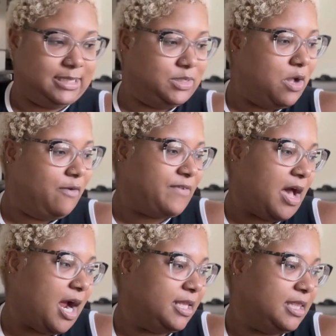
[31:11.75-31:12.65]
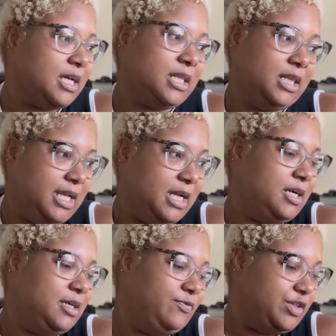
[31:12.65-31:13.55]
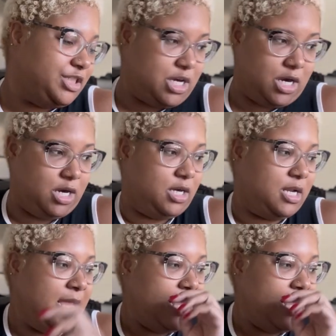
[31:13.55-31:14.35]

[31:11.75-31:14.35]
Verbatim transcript: So far, the clear return